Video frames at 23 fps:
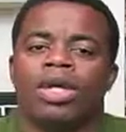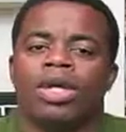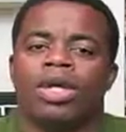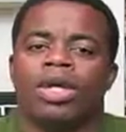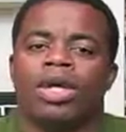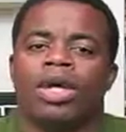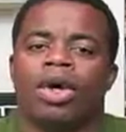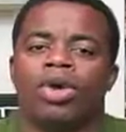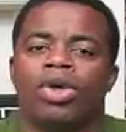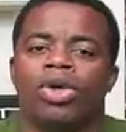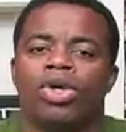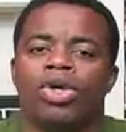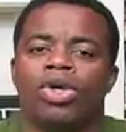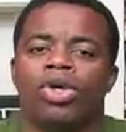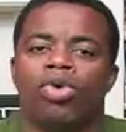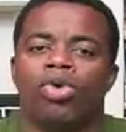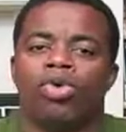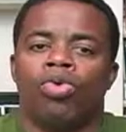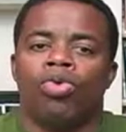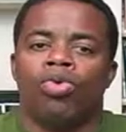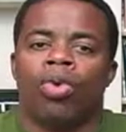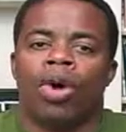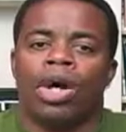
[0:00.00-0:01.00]

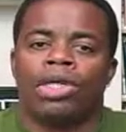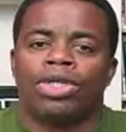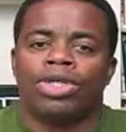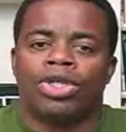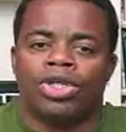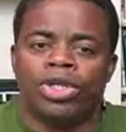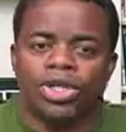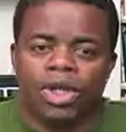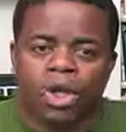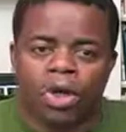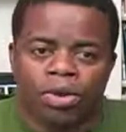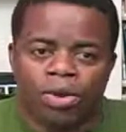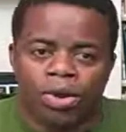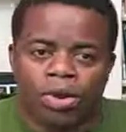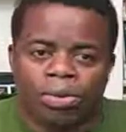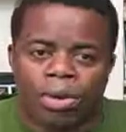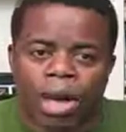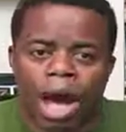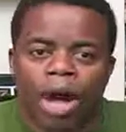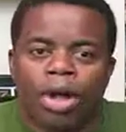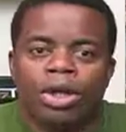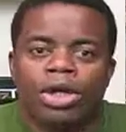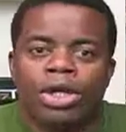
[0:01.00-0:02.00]
you want to show them
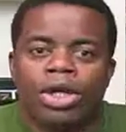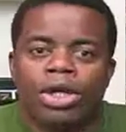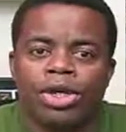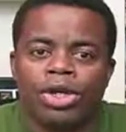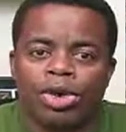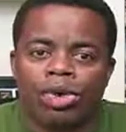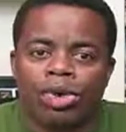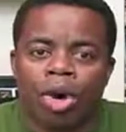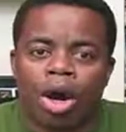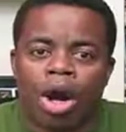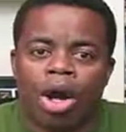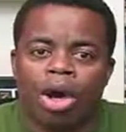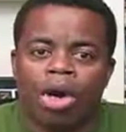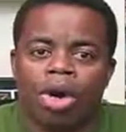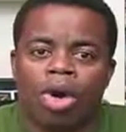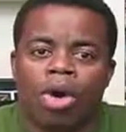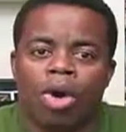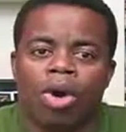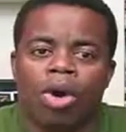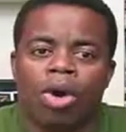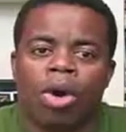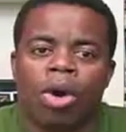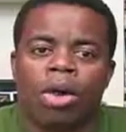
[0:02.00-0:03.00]
how good you are,
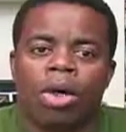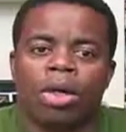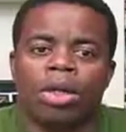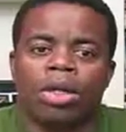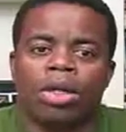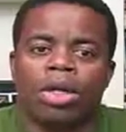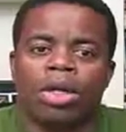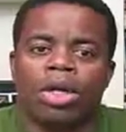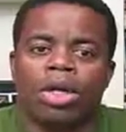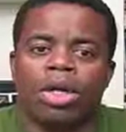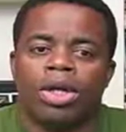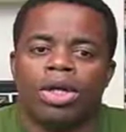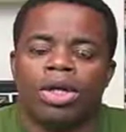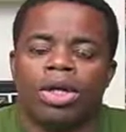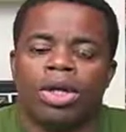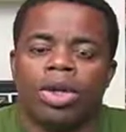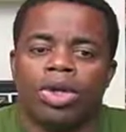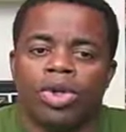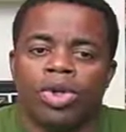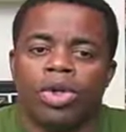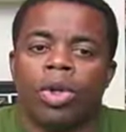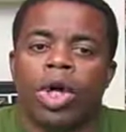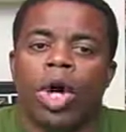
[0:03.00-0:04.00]
or,
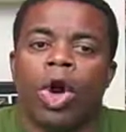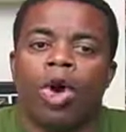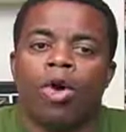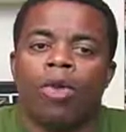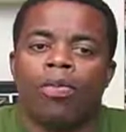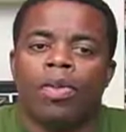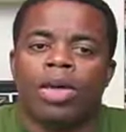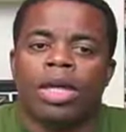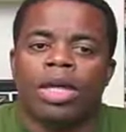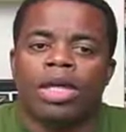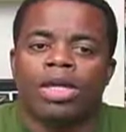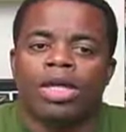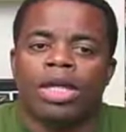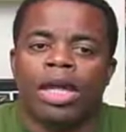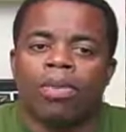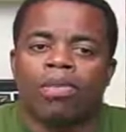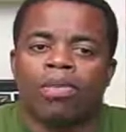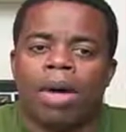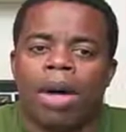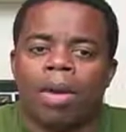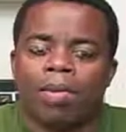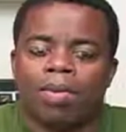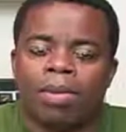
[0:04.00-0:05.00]
you're hoping
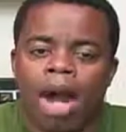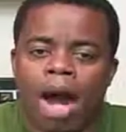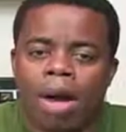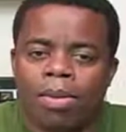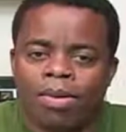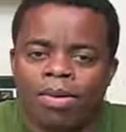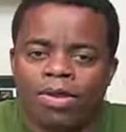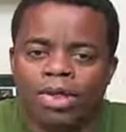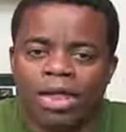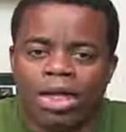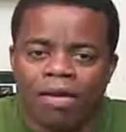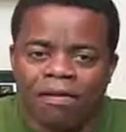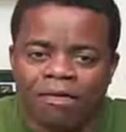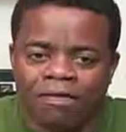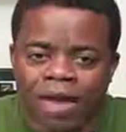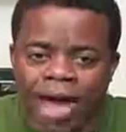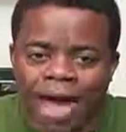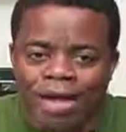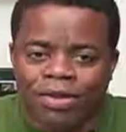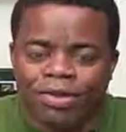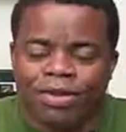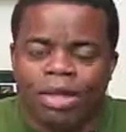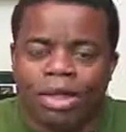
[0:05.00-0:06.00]
that by promising a
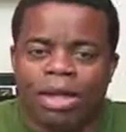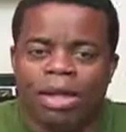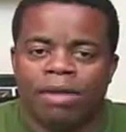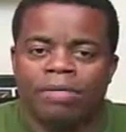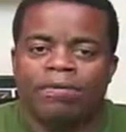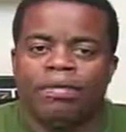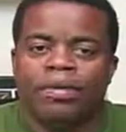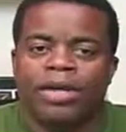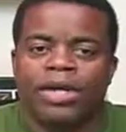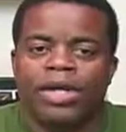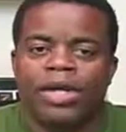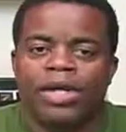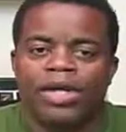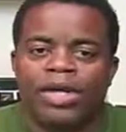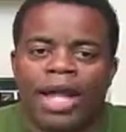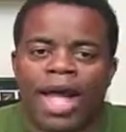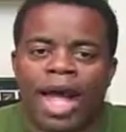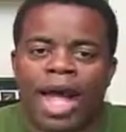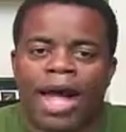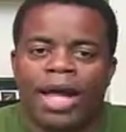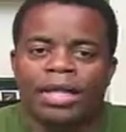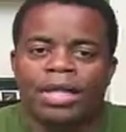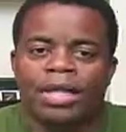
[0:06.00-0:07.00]
fast delivery
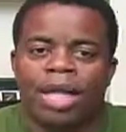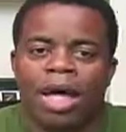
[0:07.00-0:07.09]
that